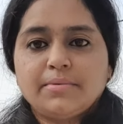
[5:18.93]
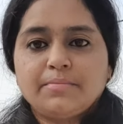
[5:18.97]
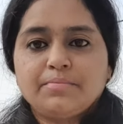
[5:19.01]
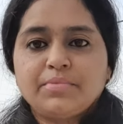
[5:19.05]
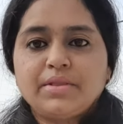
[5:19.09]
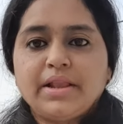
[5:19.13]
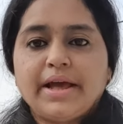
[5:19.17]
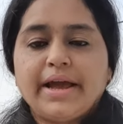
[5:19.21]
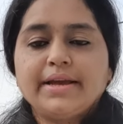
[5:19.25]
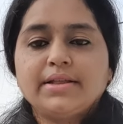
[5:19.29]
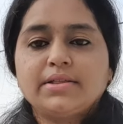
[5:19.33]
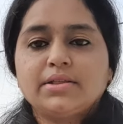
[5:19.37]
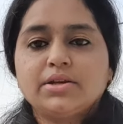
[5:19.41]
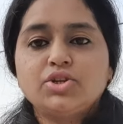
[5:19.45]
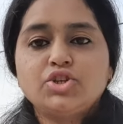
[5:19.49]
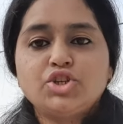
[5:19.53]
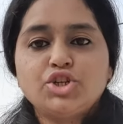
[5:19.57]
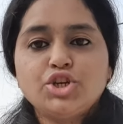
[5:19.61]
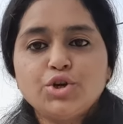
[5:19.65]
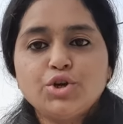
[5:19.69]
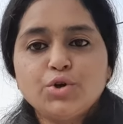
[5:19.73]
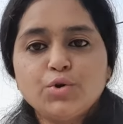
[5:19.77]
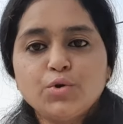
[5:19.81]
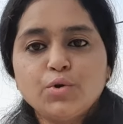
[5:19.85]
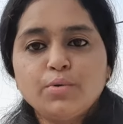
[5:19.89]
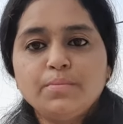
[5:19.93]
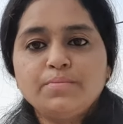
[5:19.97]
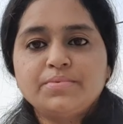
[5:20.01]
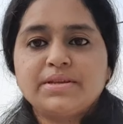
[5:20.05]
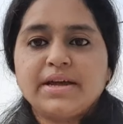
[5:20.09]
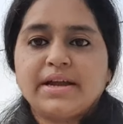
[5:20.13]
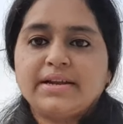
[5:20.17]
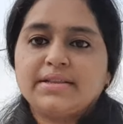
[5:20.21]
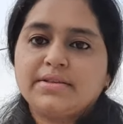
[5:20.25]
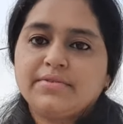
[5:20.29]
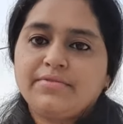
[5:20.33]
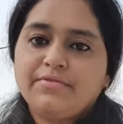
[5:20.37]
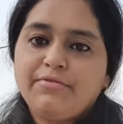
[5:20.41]
like the tubes
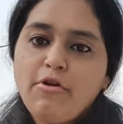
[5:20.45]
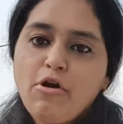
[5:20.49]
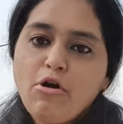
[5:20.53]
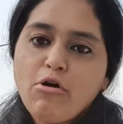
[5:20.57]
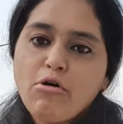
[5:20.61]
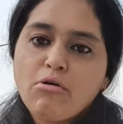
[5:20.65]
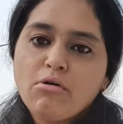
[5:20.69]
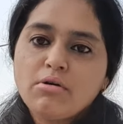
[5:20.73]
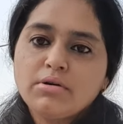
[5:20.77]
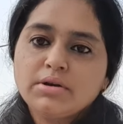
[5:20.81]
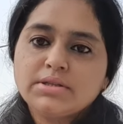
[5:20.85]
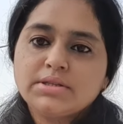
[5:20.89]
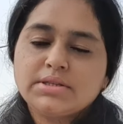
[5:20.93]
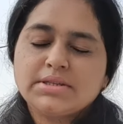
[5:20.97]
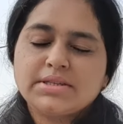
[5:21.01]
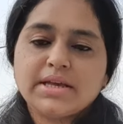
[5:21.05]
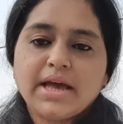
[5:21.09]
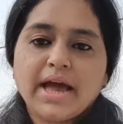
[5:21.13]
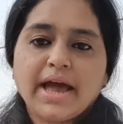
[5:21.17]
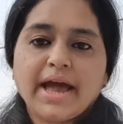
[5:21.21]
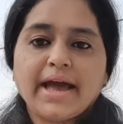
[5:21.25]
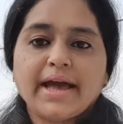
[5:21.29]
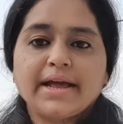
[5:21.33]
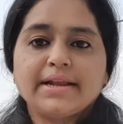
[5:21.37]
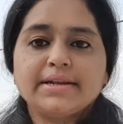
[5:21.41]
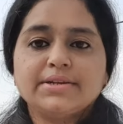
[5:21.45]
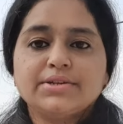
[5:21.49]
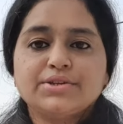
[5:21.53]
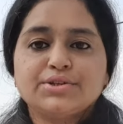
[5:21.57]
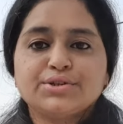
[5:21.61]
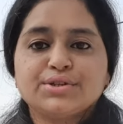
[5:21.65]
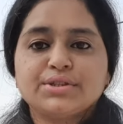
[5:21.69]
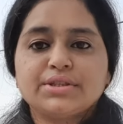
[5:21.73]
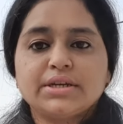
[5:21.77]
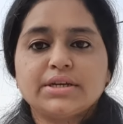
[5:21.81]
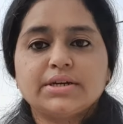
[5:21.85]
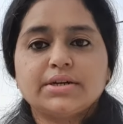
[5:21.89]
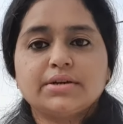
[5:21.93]
and the floats and
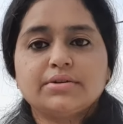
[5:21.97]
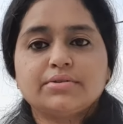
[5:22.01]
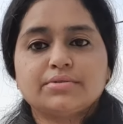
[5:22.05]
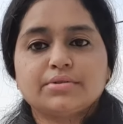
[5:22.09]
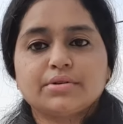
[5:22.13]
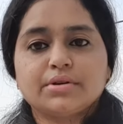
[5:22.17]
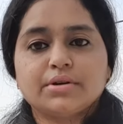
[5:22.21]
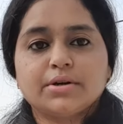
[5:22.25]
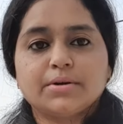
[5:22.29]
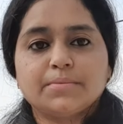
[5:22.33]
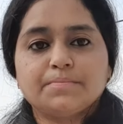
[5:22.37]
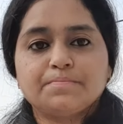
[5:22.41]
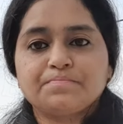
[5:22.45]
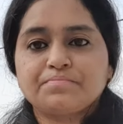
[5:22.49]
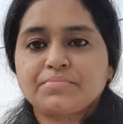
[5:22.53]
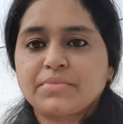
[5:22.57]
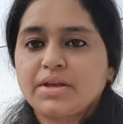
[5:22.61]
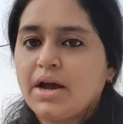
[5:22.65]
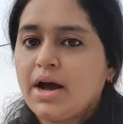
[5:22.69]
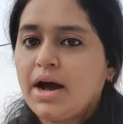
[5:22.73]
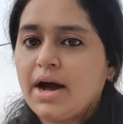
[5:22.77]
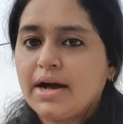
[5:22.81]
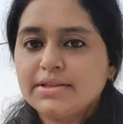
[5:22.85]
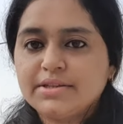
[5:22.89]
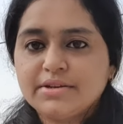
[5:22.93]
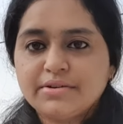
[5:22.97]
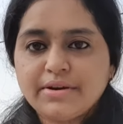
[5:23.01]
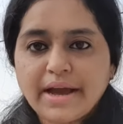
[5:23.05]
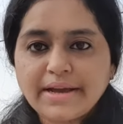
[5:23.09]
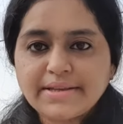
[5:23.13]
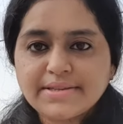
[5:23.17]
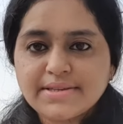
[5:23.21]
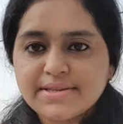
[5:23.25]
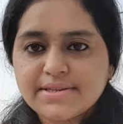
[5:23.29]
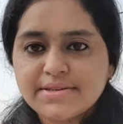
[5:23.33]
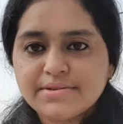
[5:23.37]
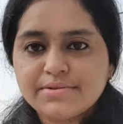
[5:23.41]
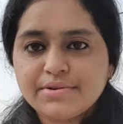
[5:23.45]
their other
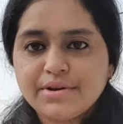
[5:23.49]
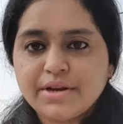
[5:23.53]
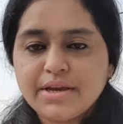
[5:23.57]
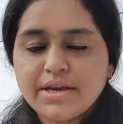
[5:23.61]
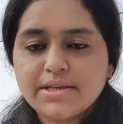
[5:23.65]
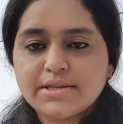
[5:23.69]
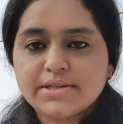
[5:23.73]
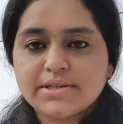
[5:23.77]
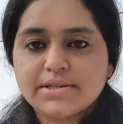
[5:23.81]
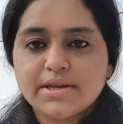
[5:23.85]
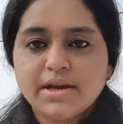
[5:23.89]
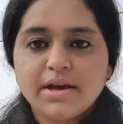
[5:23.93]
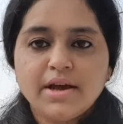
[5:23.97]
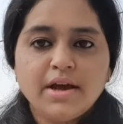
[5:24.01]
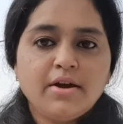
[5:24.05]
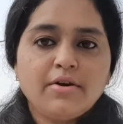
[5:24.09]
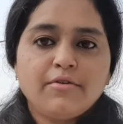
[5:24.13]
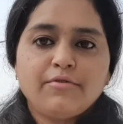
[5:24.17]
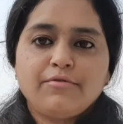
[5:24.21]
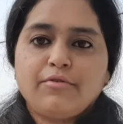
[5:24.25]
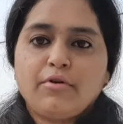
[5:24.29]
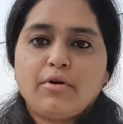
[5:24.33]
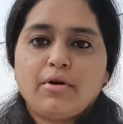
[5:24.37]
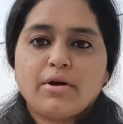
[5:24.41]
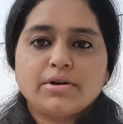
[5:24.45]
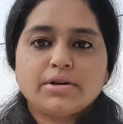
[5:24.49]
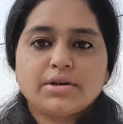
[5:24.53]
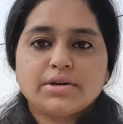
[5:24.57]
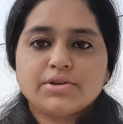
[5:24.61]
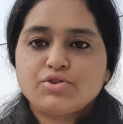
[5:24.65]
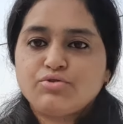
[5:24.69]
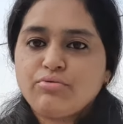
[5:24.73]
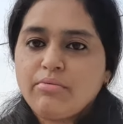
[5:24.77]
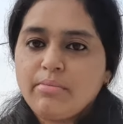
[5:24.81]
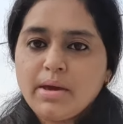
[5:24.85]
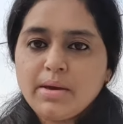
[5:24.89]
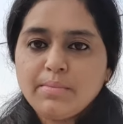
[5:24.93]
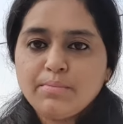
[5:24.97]
accessories for the
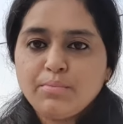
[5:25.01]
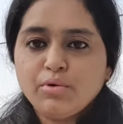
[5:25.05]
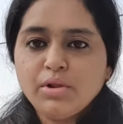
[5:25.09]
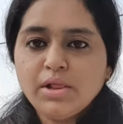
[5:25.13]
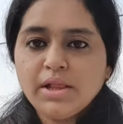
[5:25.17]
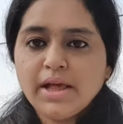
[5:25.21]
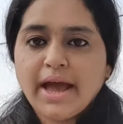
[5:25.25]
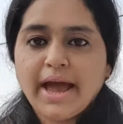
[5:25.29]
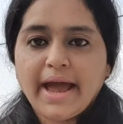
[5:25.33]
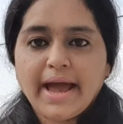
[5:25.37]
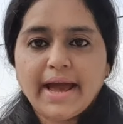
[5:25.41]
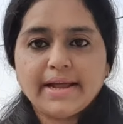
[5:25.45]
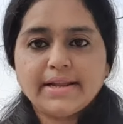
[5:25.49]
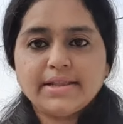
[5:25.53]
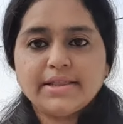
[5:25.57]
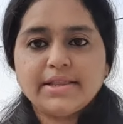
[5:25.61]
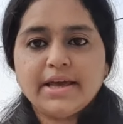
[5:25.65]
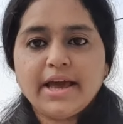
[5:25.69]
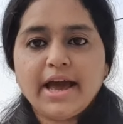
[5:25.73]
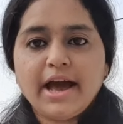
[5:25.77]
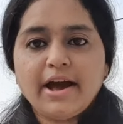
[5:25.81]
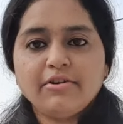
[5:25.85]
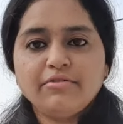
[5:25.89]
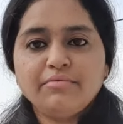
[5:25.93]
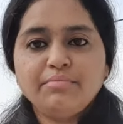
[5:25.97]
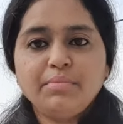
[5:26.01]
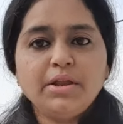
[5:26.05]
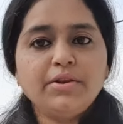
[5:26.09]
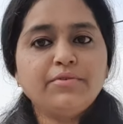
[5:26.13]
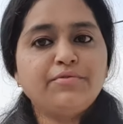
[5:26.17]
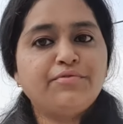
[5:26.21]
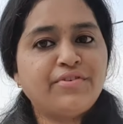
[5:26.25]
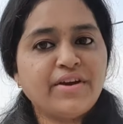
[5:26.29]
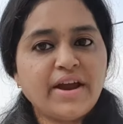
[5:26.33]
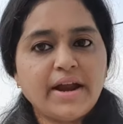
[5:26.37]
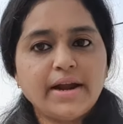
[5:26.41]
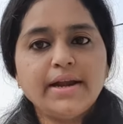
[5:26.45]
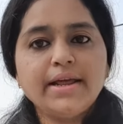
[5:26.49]
swimming pool, and they have been
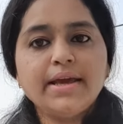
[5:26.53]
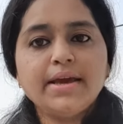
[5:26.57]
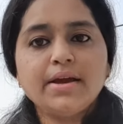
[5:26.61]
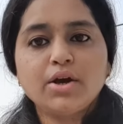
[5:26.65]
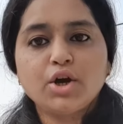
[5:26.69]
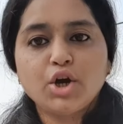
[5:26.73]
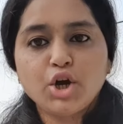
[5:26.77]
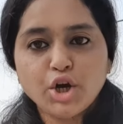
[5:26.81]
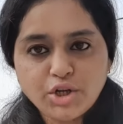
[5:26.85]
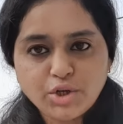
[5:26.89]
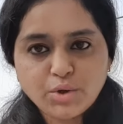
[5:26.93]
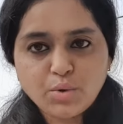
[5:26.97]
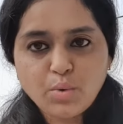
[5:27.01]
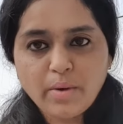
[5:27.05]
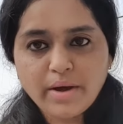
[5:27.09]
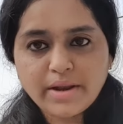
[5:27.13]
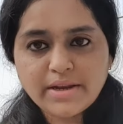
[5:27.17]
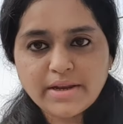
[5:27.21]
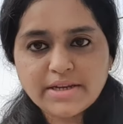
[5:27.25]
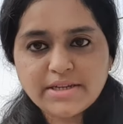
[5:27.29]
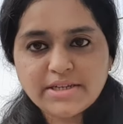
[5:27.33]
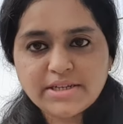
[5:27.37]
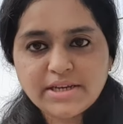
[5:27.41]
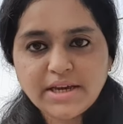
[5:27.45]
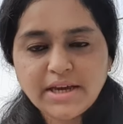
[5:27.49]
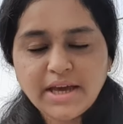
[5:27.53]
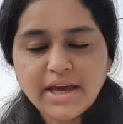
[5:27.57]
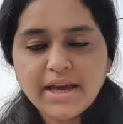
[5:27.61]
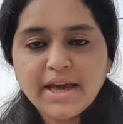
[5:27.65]
fairly good quality.